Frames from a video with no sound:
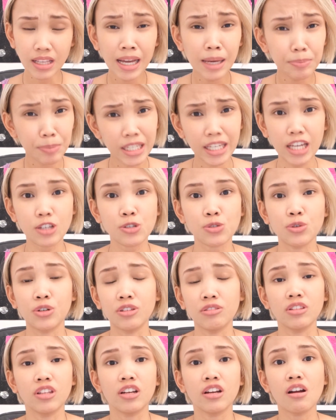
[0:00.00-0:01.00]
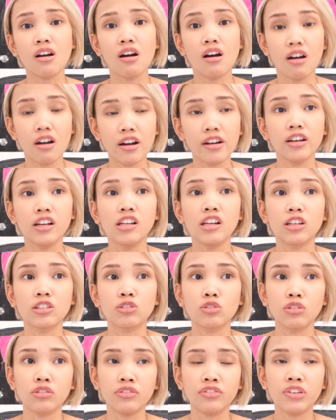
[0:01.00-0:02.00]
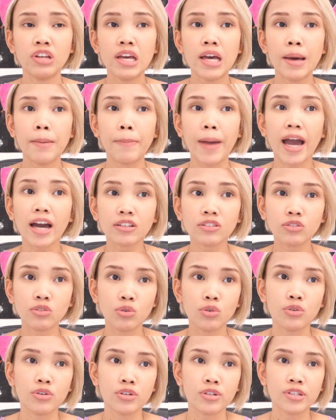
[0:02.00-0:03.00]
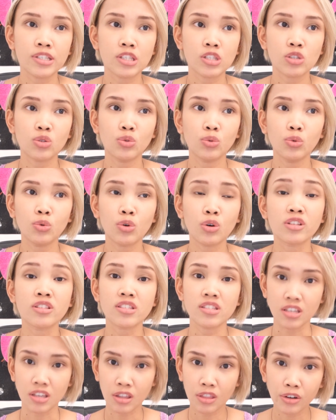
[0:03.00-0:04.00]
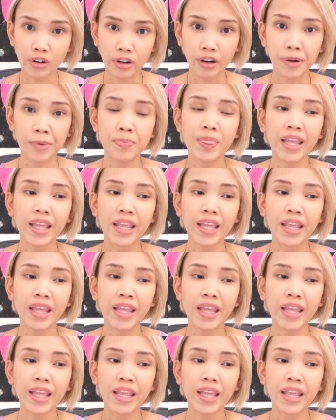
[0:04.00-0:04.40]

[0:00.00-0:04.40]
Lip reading: application, there are a lot of factors to consider.